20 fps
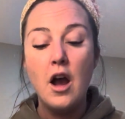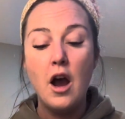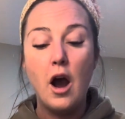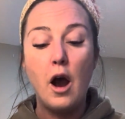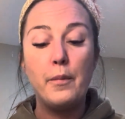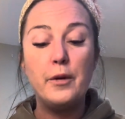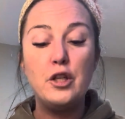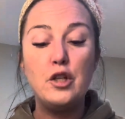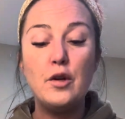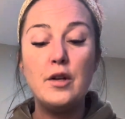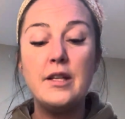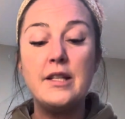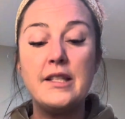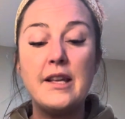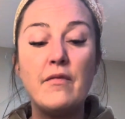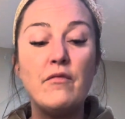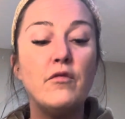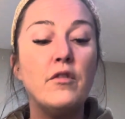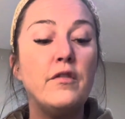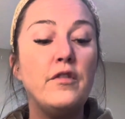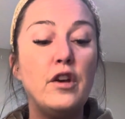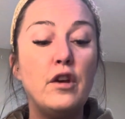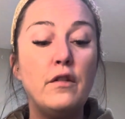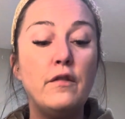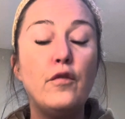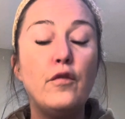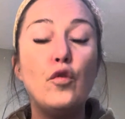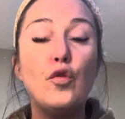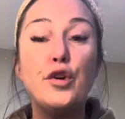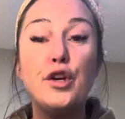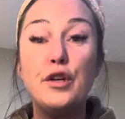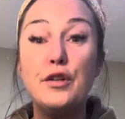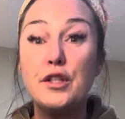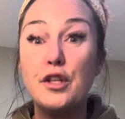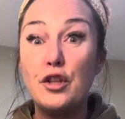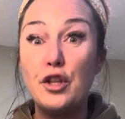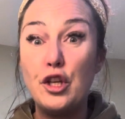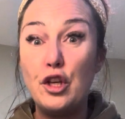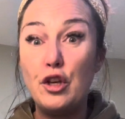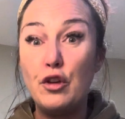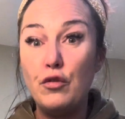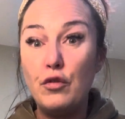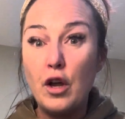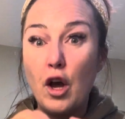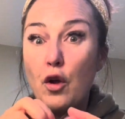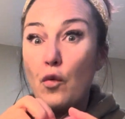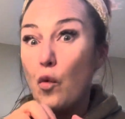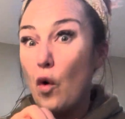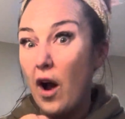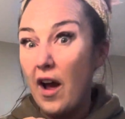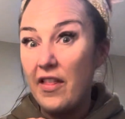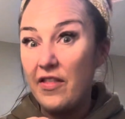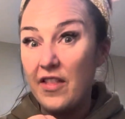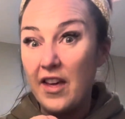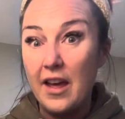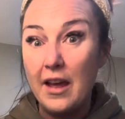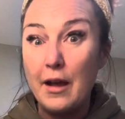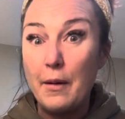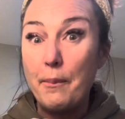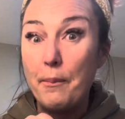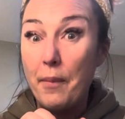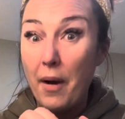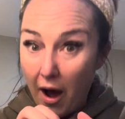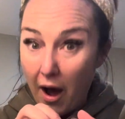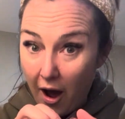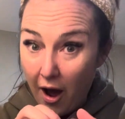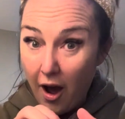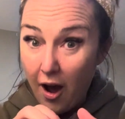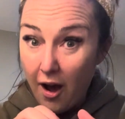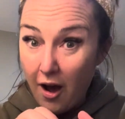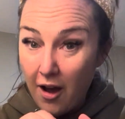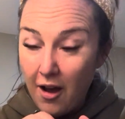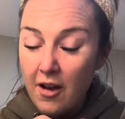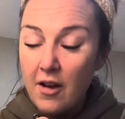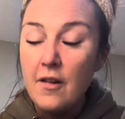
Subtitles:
I'll be doing a scent review for you so that you know what I think, but